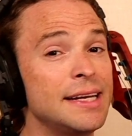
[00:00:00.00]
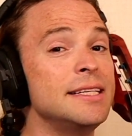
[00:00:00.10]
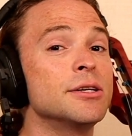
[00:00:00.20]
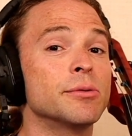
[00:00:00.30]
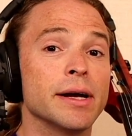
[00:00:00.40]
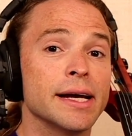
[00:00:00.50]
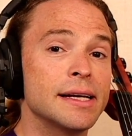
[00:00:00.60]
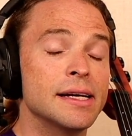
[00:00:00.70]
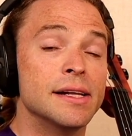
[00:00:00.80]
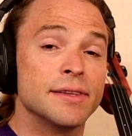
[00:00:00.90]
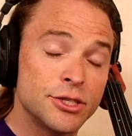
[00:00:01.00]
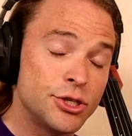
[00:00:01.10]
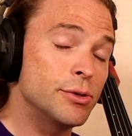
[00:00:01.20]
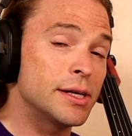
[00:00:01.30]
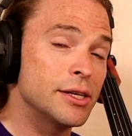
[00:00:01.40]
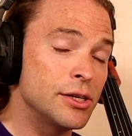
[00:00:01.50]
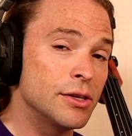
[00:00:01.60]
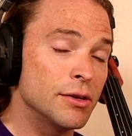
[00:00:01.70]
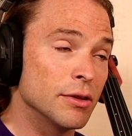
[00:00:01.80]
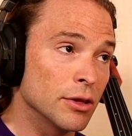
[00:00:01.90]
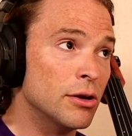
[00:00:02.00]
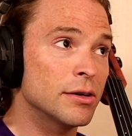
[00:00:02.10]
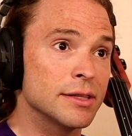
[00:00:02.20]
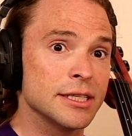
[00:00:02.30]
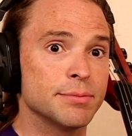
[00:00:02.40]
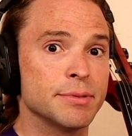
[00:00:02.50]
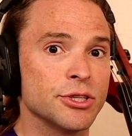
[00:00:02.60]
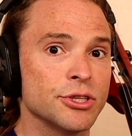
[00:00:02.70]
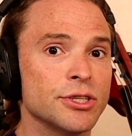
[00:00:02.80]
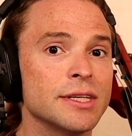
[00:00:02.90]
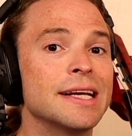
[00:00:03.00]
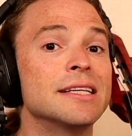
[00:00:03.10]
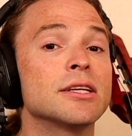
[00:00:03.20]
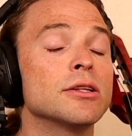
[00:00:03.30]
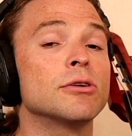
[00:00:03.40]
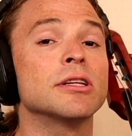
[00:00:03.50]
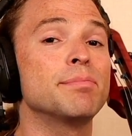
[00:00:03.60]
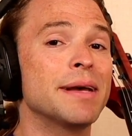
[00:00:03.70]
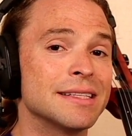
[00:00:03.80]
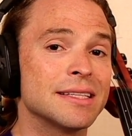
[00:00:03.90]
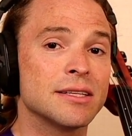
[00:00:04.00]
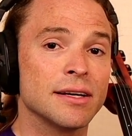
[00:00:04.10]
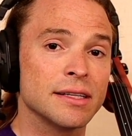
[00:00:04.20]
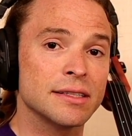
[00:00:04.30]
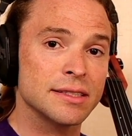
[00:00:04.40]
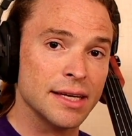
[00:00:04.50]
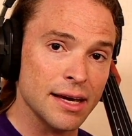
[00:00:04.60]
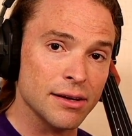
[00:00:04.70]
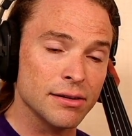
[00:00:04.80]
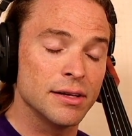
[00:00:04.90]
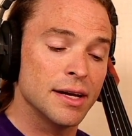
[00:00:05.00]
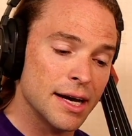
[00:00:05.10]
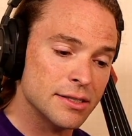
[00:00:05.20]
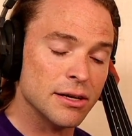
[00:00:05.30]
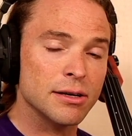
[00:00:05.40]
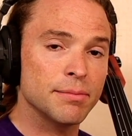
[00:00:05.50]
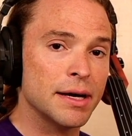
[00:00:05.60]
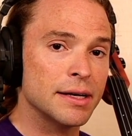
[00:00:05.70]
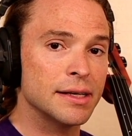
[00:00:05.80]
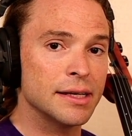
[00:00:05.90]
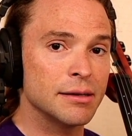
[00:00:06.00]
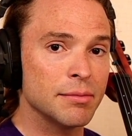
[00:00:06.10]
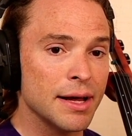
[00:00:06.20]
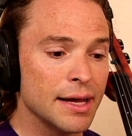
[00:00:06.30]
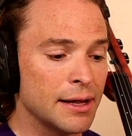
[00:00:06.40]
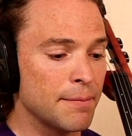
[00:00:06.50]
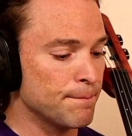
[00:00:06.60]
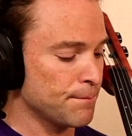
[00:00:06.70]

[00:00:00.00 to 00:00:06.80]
easy way that you can learn this position is to learn the pentatonic scale. I talk about it in my